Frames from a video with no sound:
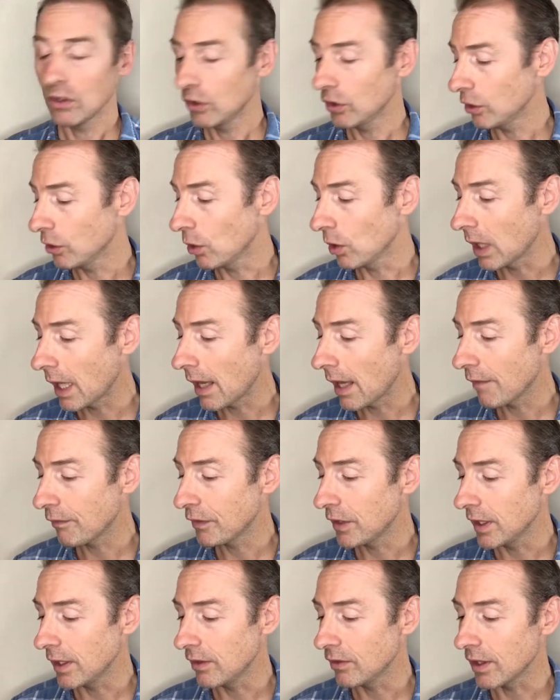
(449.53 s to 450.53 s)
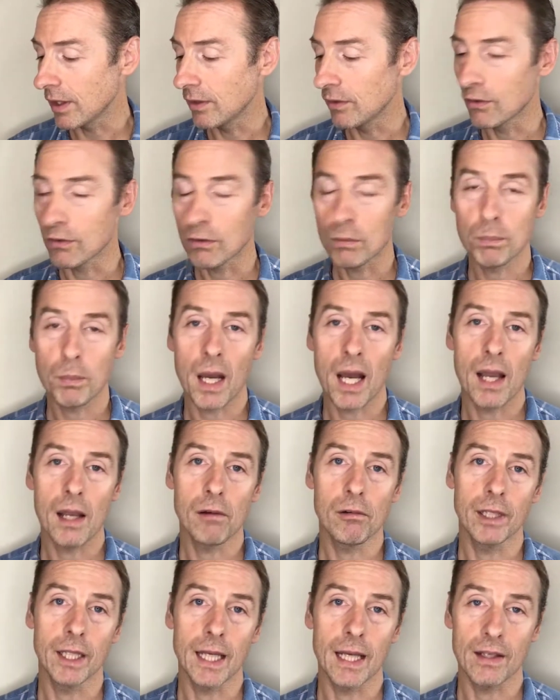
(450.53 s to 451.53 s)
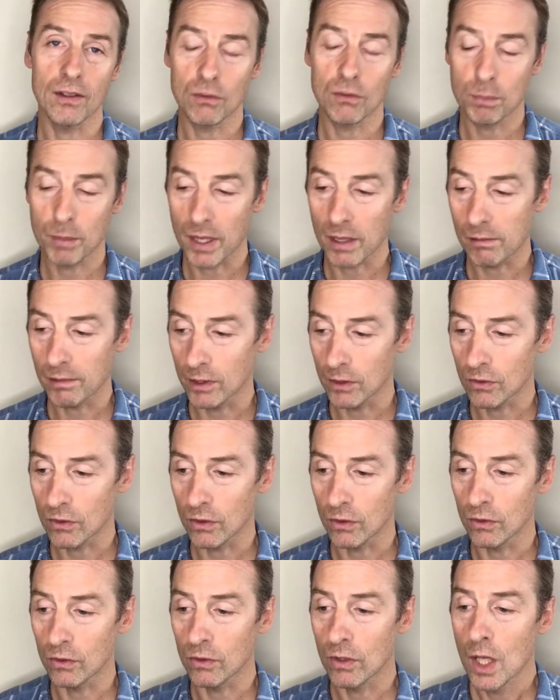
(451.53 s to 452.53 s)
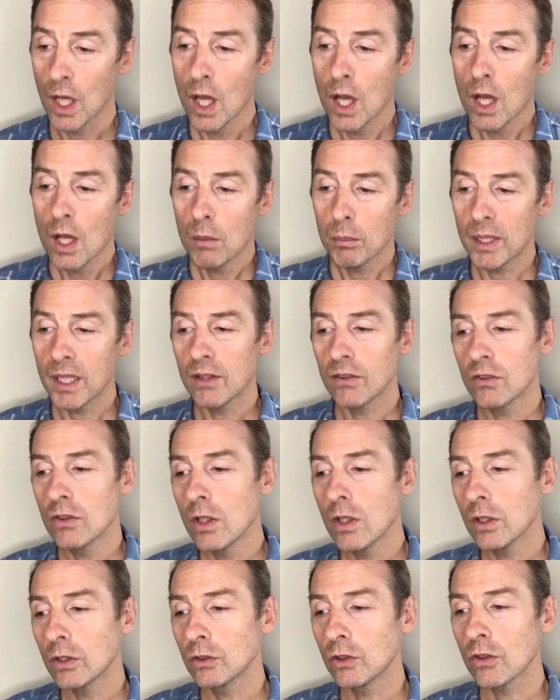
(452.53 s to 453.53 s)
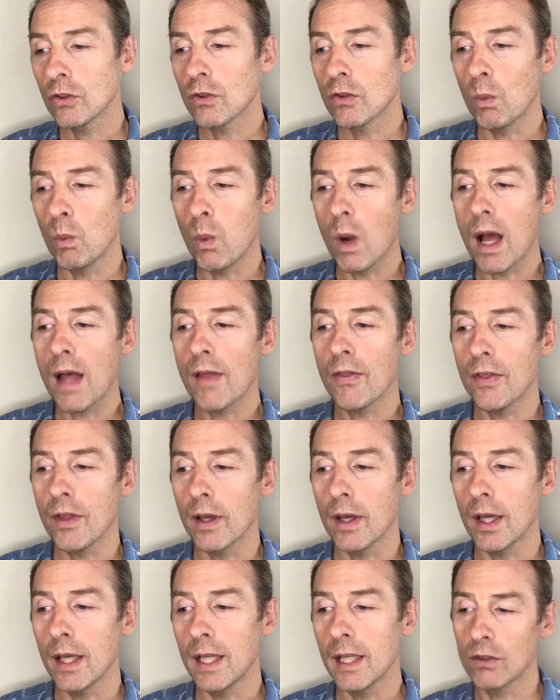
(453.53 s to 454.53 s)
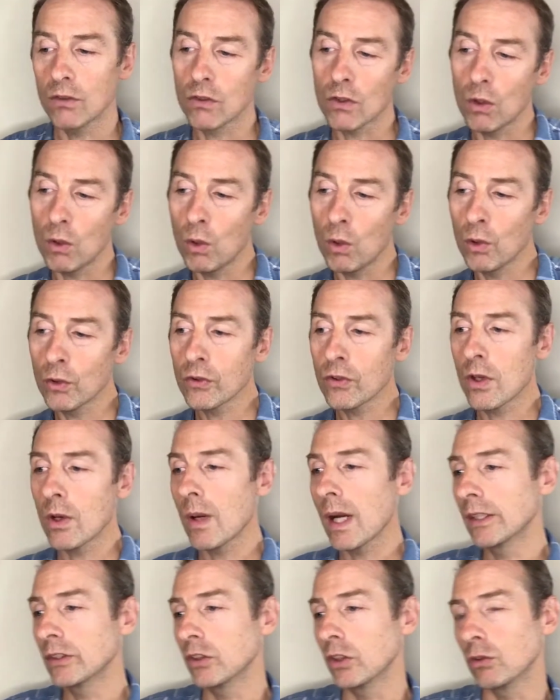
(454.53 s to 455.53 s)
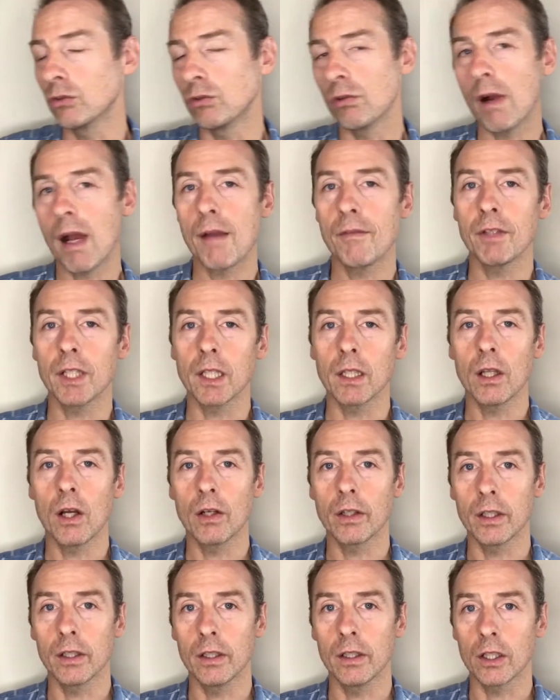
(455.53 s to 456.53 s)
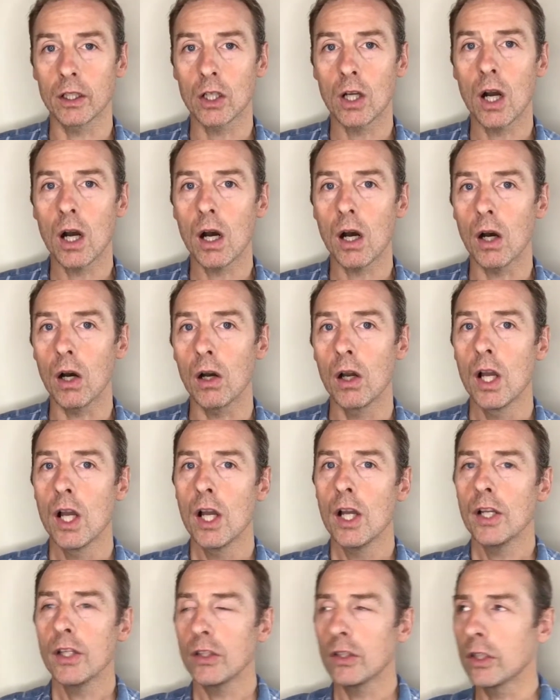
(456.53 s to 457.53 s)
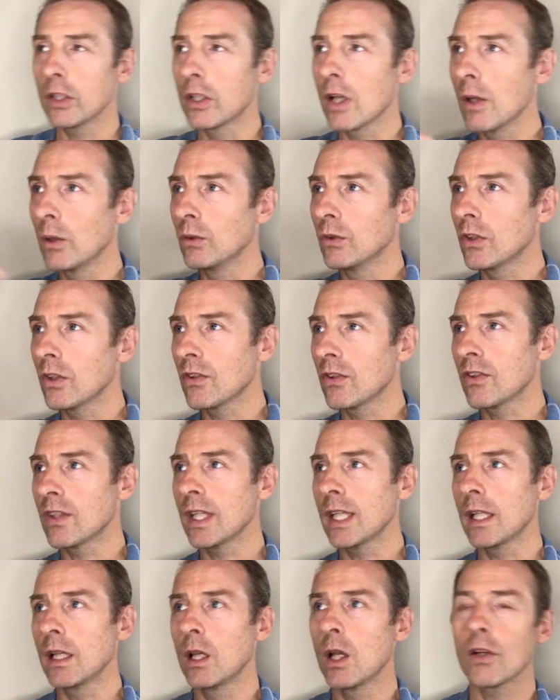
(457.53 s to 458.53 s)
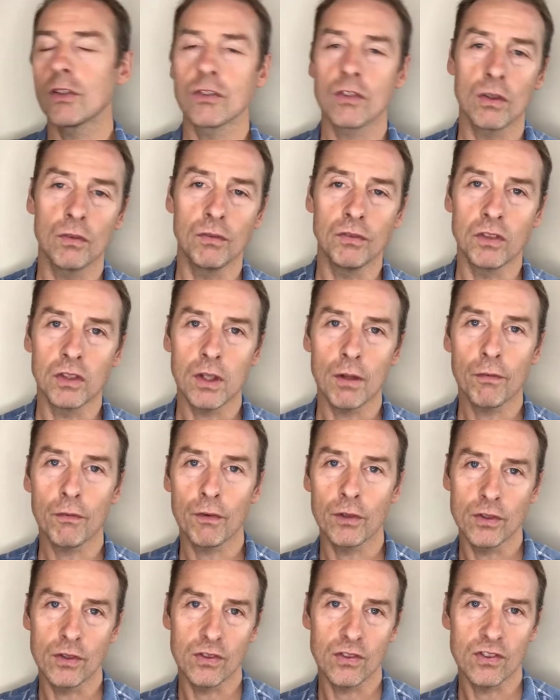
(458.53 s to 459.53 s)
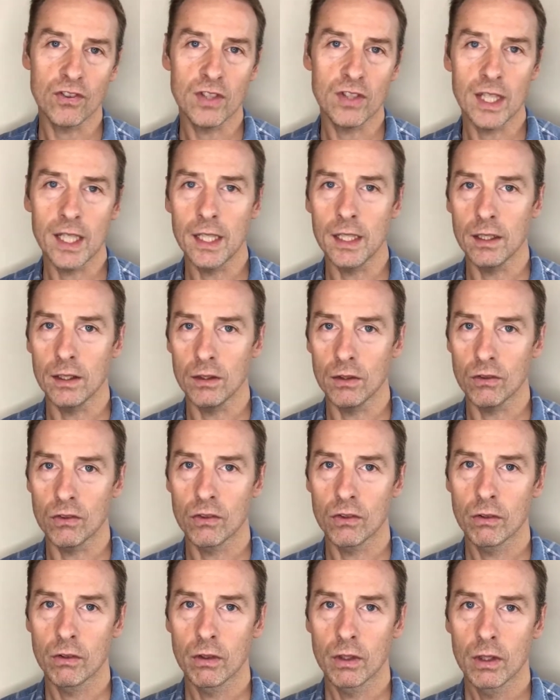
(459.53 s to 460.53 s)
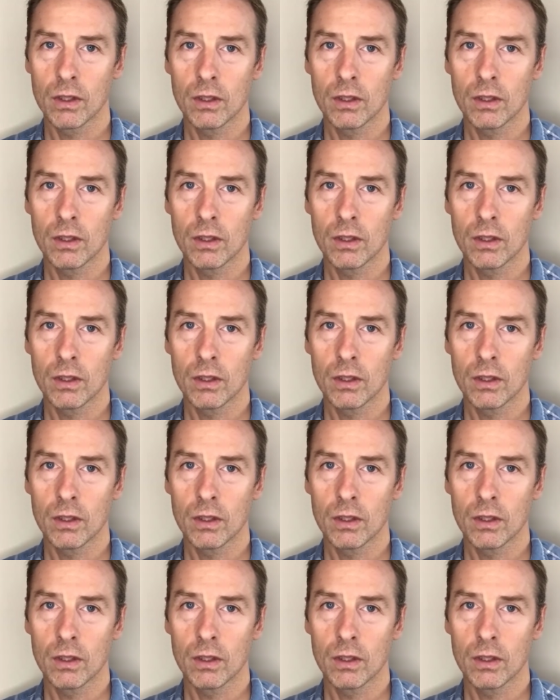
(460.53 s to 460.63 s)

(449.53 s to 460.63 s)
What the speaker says: You'll have these inspiring experiences, but it's not just the weather, it's also as you're driving along in the car, you're going to see lots of different scenes.